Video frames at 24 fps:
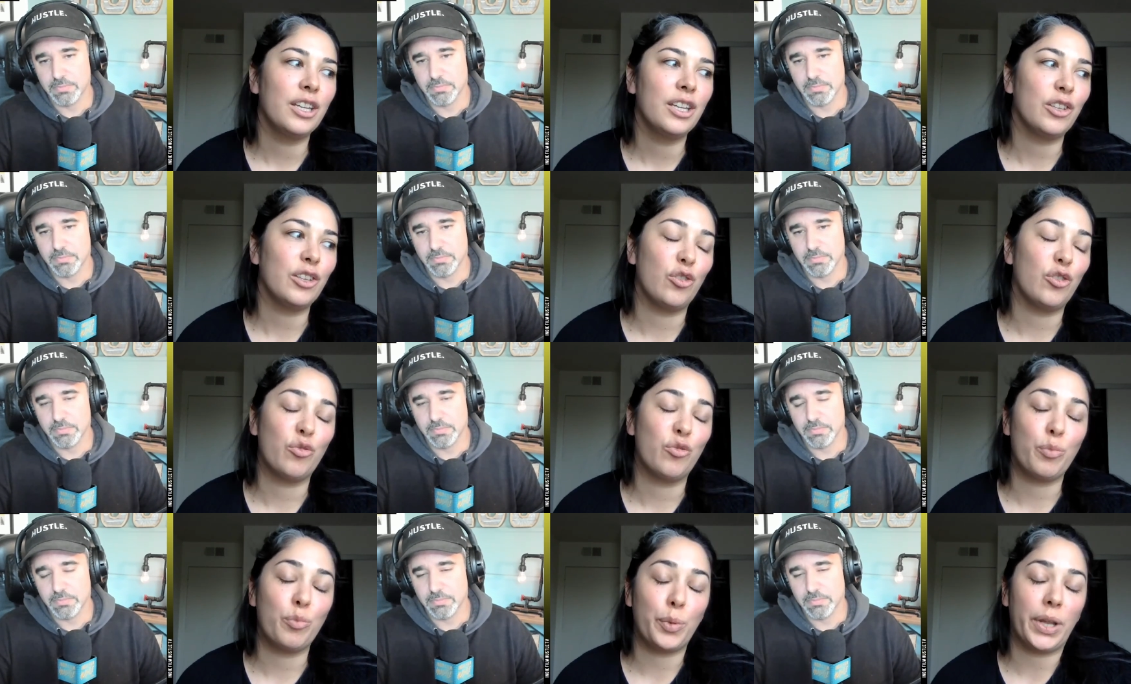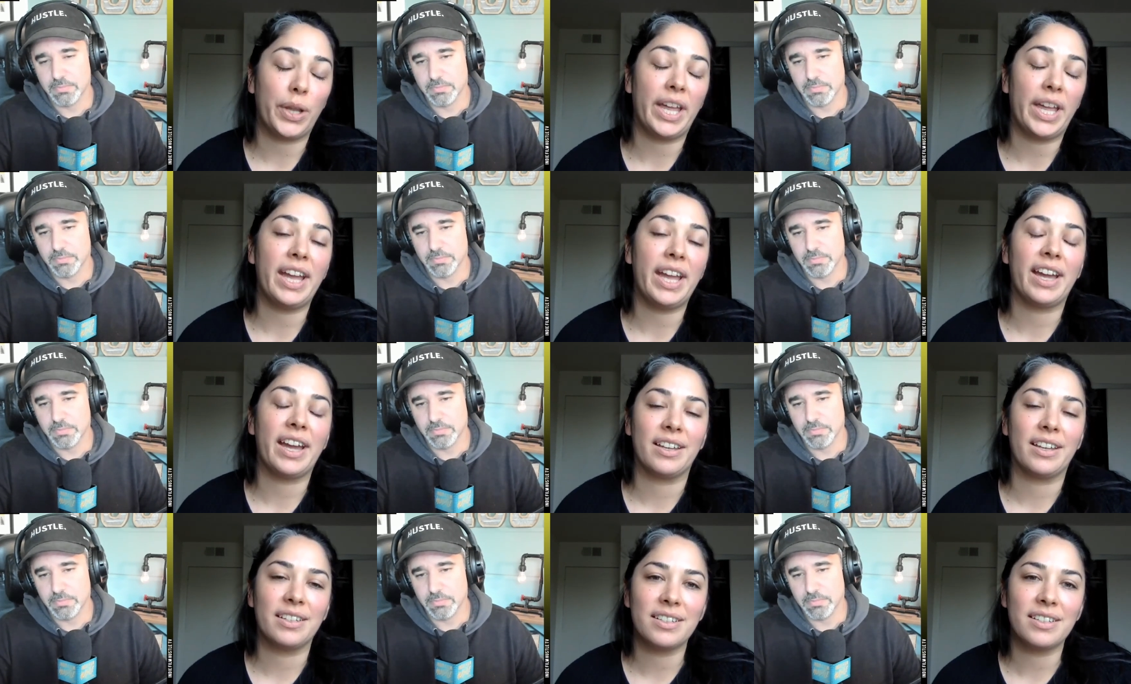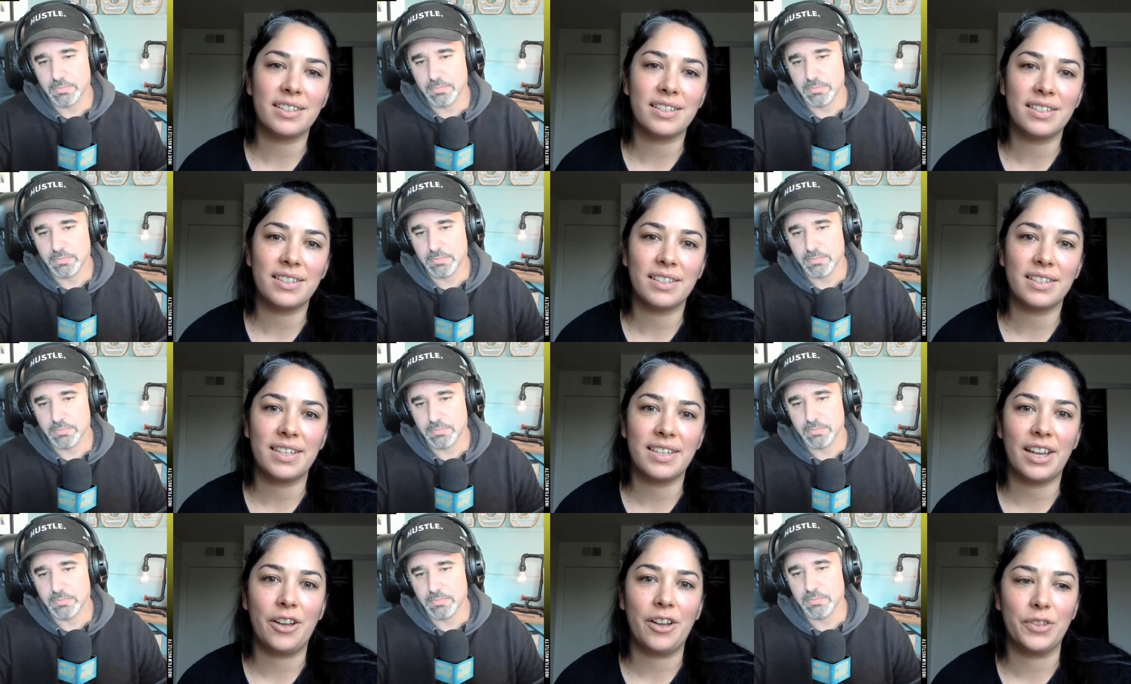Speaker 1: you've planned to
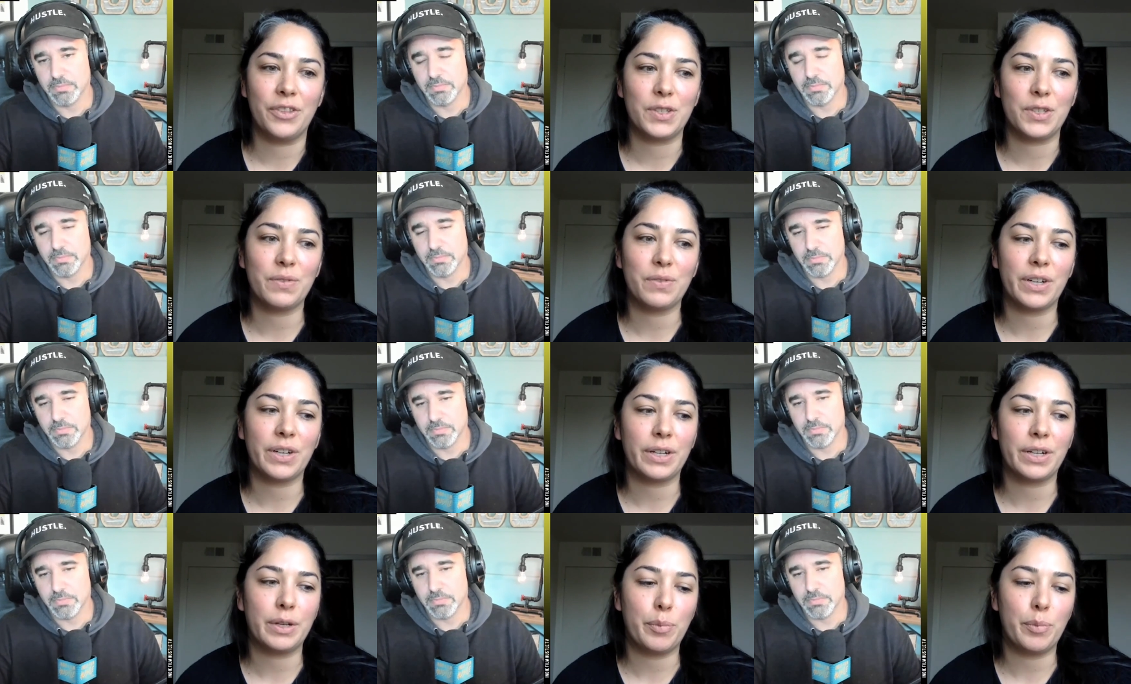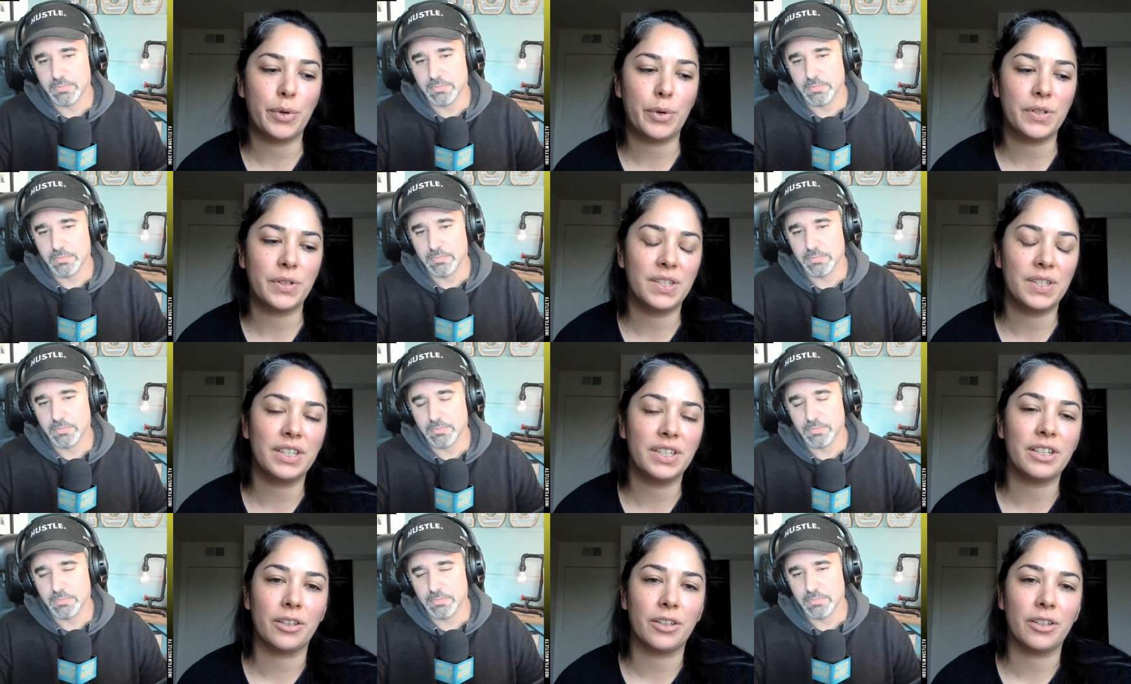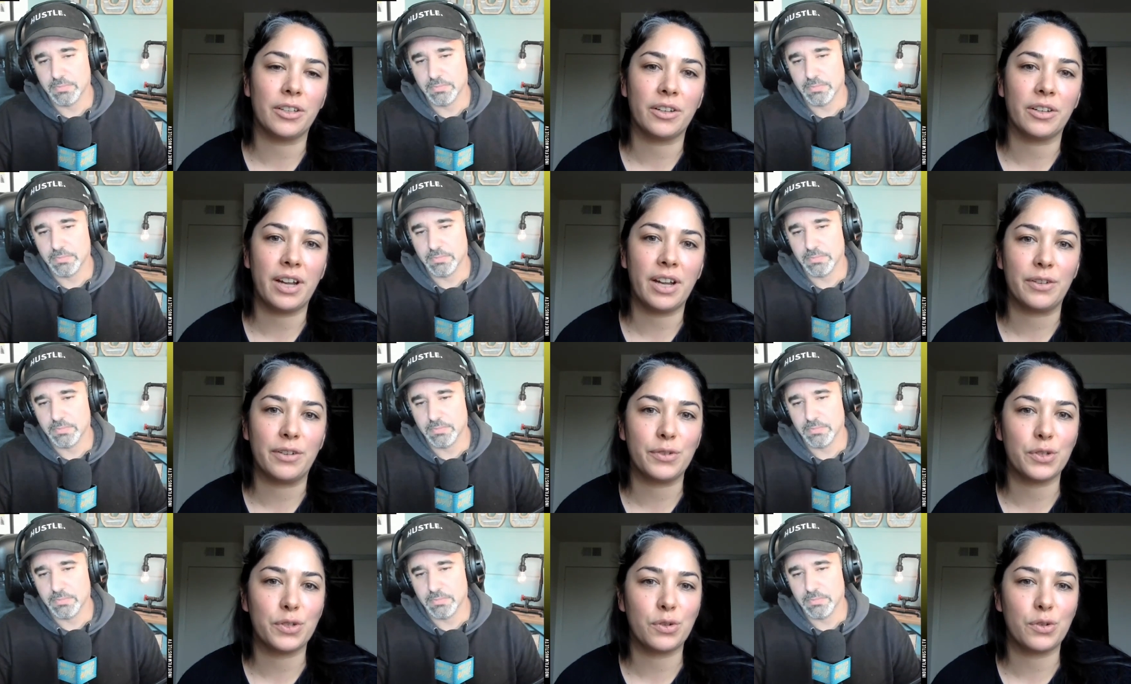tell this very particular
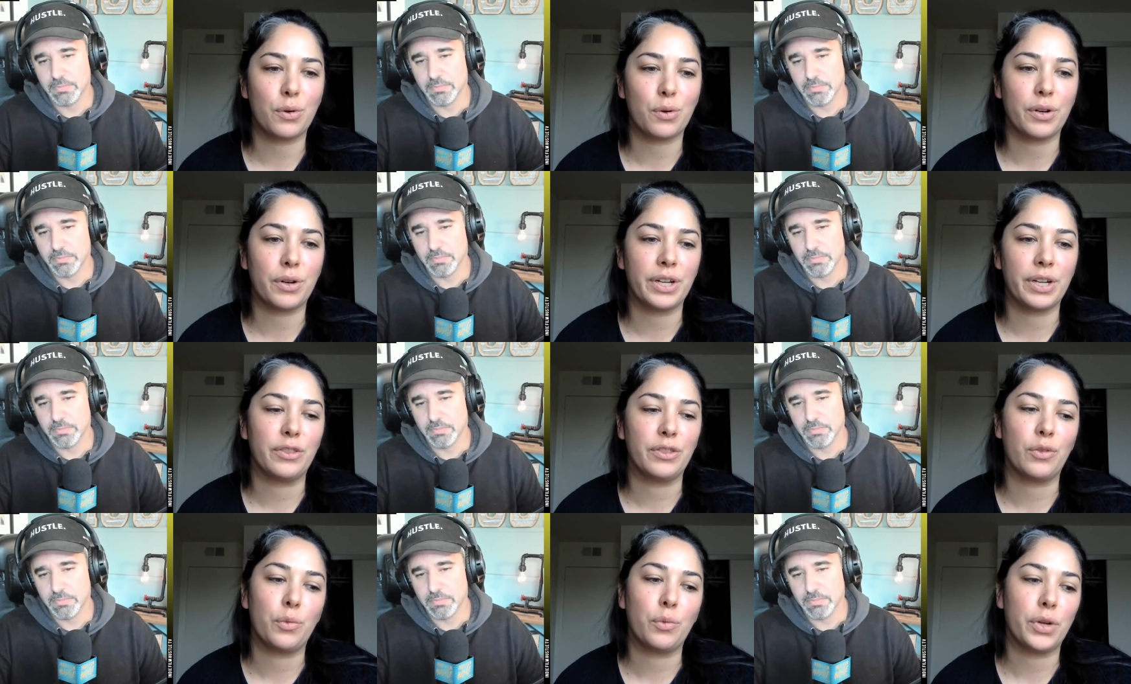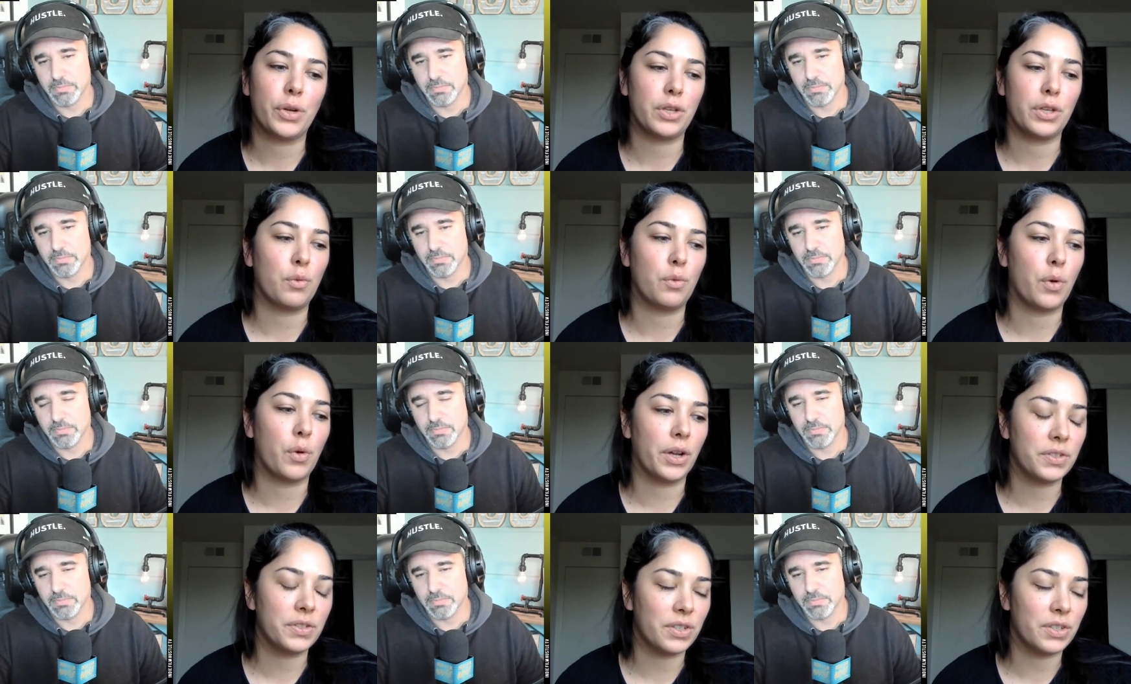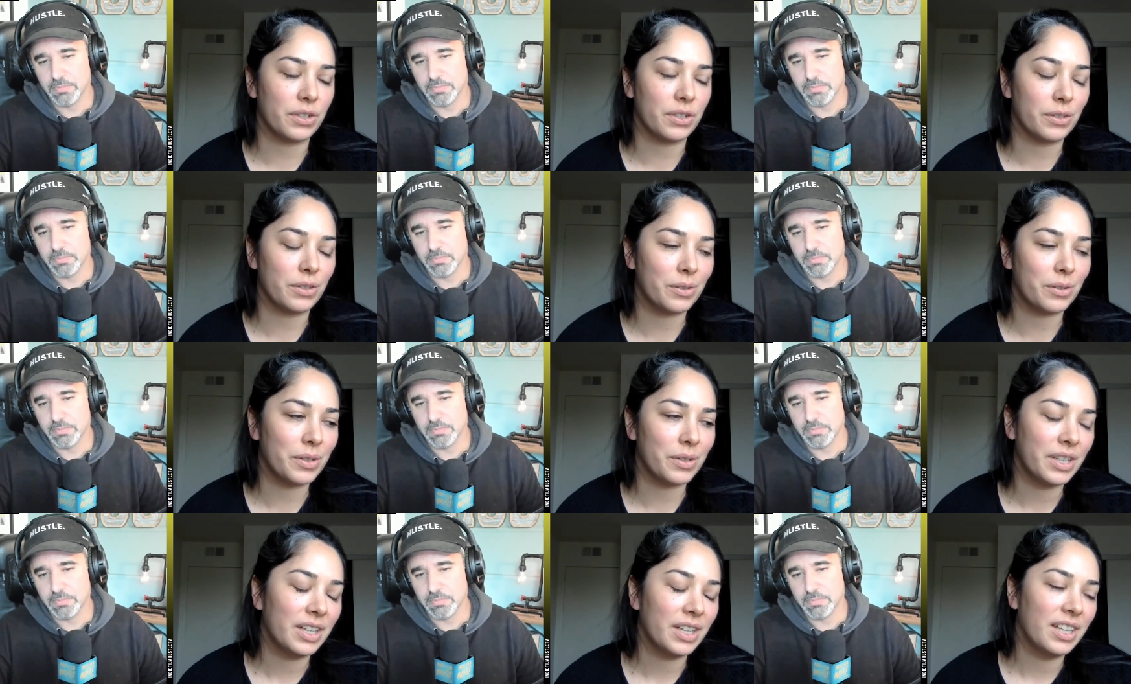kind of story in the way you want
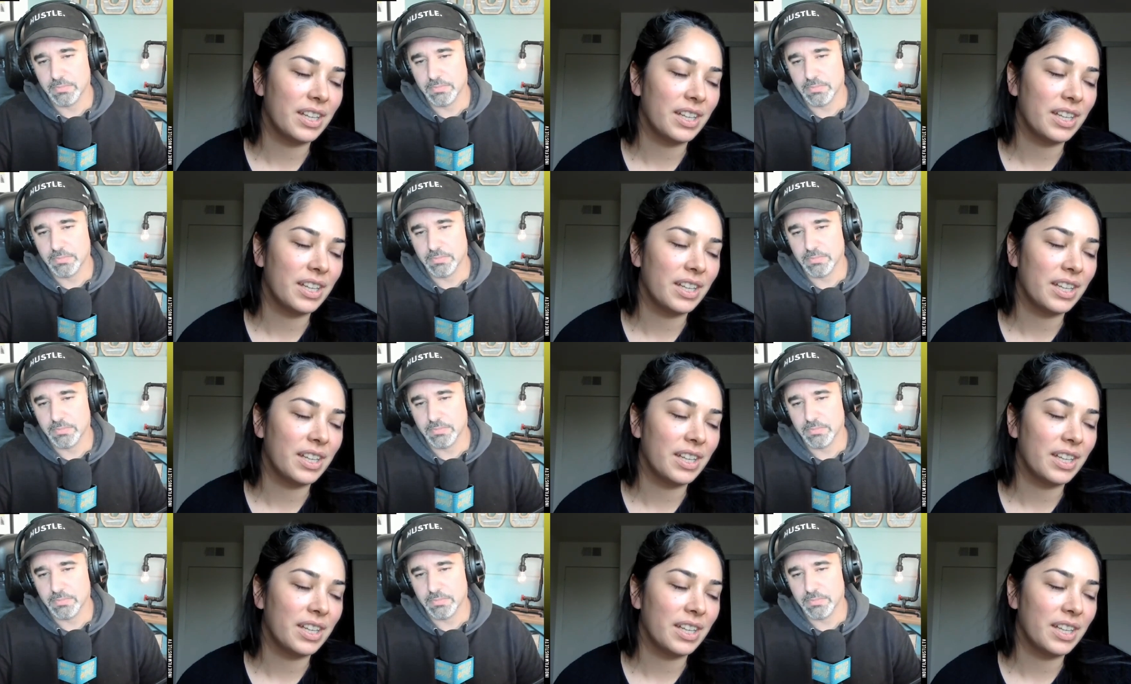to